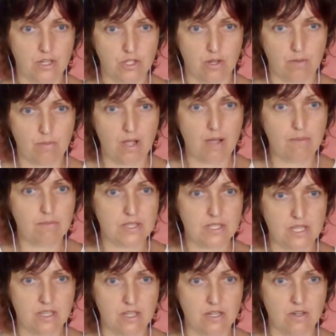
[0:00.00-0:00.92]
So I'm coming to
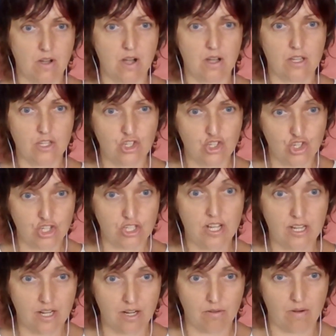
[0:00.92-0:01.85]
see the dog, and she
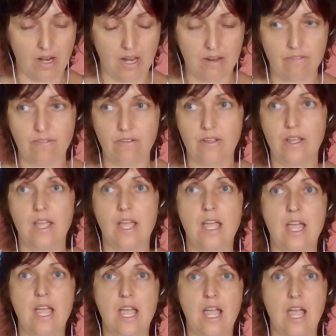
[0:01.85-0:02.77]
dug a grave.
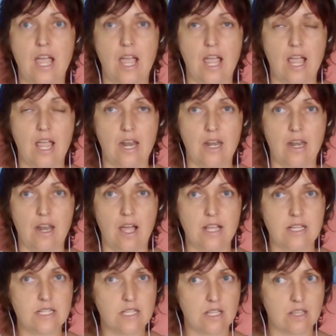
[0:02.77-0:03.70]
And
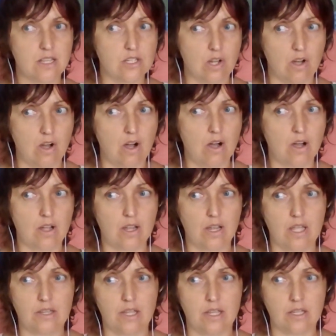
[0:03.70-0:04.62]
I see the dog,
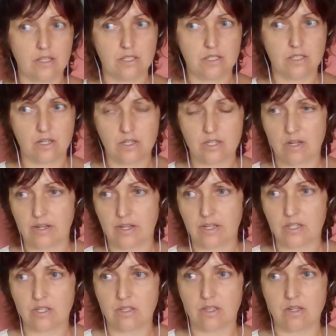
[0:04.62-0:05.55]
and I started
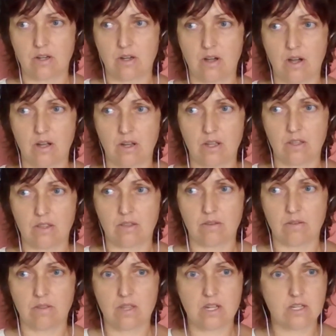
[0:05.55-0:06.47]
talking to the dog, and
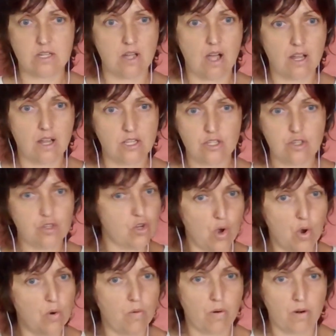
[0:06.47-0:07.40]
the dog is
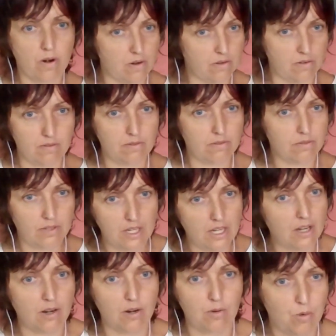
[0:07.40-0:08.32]
nowhere
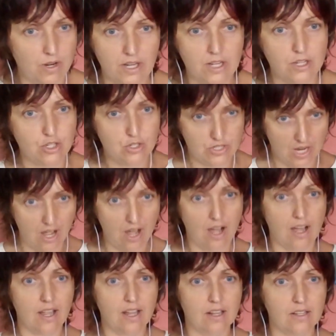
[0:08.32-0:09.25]
near wanting to
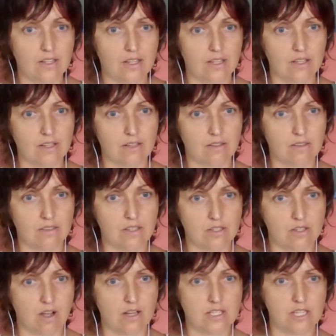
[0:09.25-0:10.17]
die. Like, the
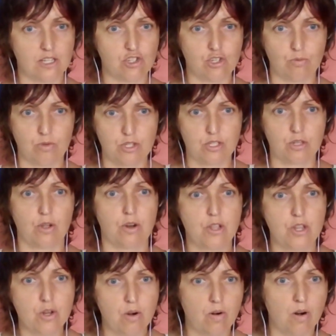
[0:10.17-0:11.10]
dog says she wants to go
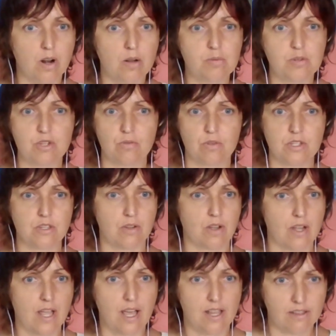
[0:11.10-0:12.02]
to Europe, she wants to
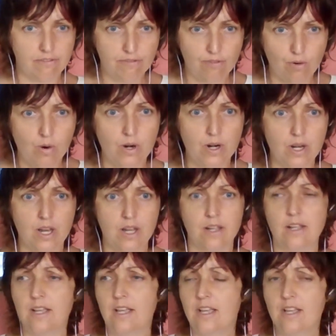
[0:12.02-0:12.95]
go to
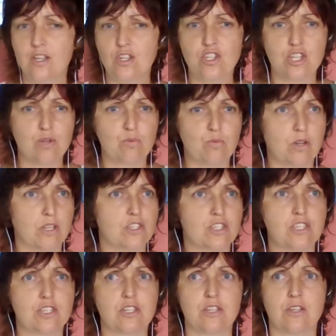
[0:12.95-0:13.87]
California, she
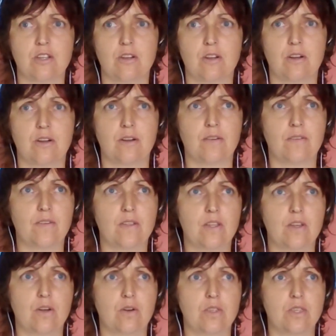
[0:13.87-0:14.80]
wants to,
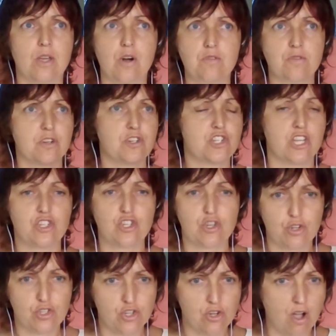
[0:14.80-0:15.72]
the owner changed
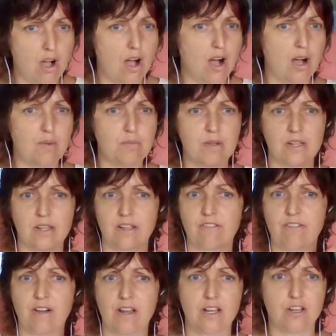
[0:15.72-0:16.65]
her job and
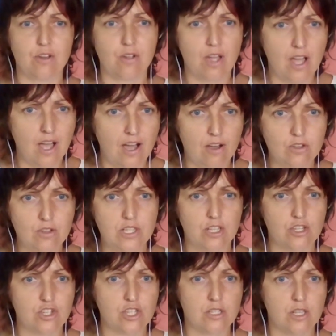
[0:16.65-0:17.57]
like find a new house.
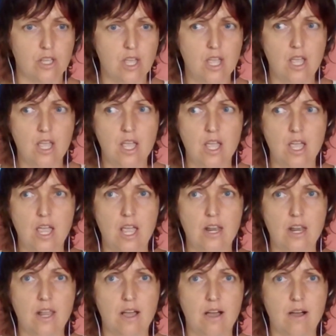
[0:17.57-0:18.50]
Like,
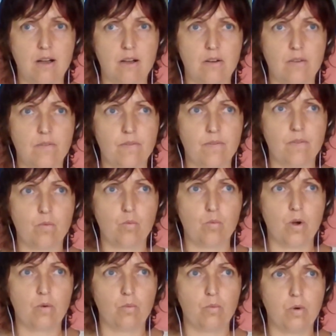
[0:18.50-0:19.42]
and
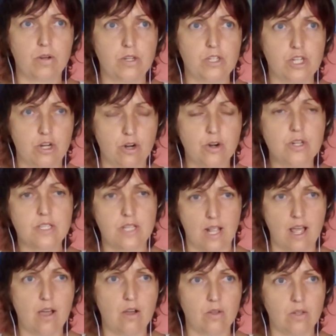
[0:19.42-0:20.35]
what turns
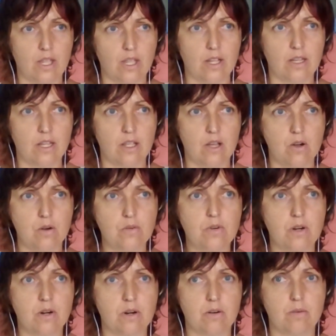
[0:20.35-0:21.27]
out, like, the
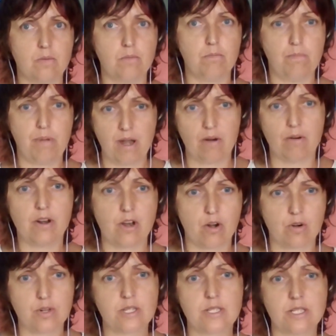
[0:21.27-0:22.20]
owner buried
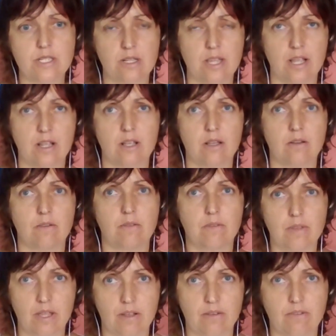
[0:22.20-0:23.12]
her,
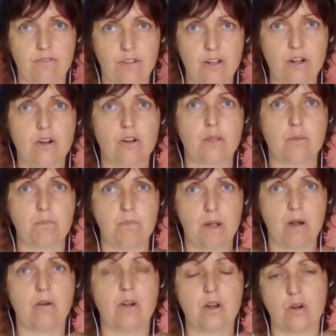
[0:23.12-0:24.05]
like figuratively
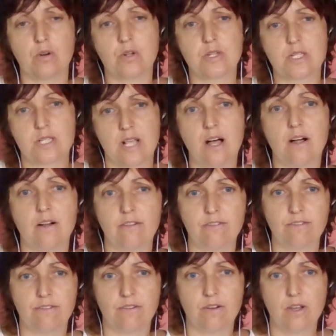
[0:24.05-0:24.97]
buried
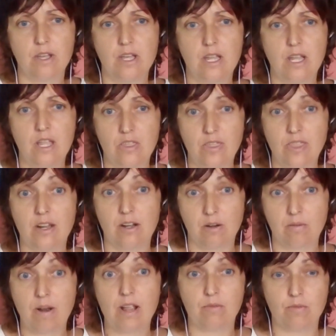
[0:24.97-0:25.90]
herself in that
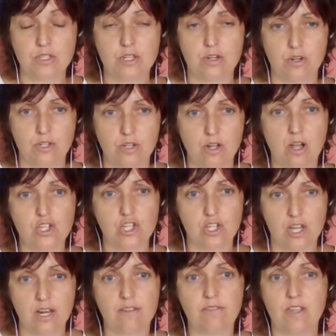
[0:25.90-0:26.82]
grave with her dog. She
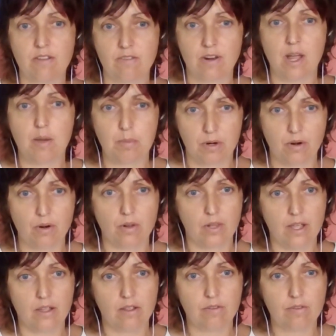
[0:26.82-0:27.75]
kind of given up on her
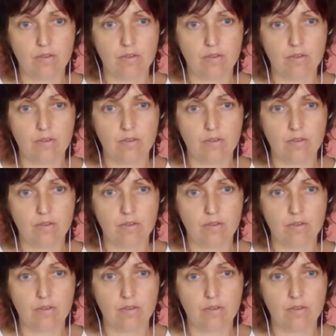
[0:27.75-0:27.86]
life.